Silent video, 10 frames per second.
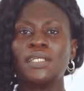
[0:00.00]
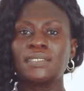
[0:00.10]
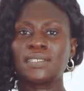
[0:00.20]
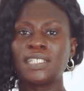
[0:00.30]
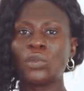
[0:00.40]

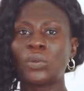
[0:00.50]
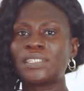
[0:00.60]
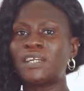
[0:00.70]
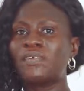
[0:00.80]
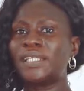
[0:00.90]
see
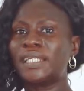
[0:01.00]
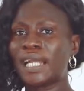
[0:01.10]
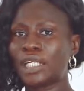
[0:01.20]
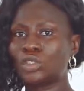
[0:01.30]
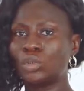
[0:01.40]
whatever they
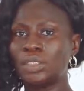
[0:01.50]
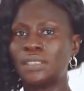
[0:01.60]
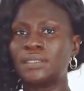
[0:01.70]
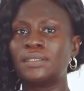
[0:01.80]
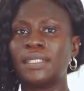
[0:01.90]
are
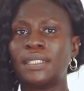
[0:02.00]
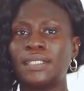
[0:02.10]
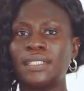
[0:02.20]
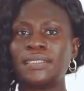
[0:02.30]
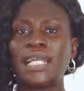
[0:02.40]
doing
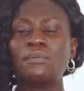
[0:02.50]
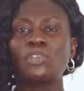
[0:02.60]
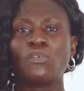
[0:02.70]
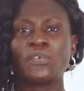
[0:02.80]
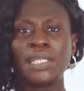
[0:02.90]
in terms
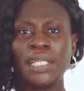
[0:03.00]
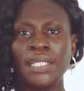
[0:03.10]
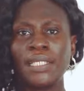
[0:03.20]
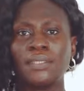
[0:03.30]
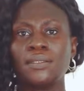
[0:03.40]
of
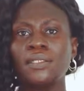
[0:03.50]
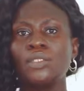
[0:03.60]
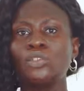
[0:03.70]
cleaning,